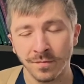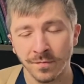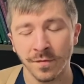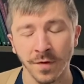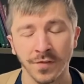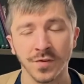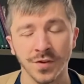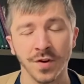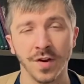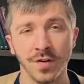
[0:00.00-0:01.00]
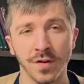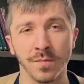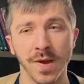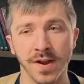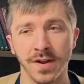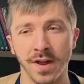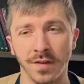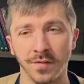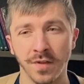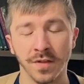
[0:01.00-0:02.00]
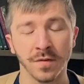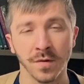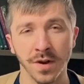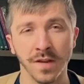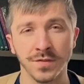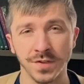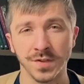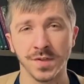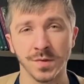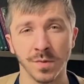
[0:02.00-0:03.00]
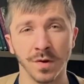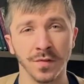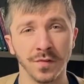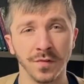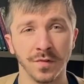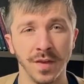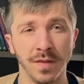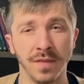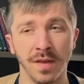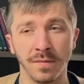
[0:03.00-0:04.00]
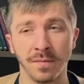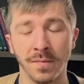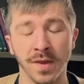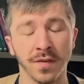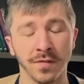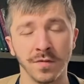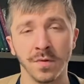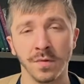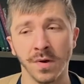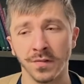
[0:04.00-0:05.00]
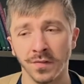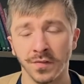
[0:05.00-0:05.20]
For a centurion who could recognize the authority of Jesus' words and because of who he was.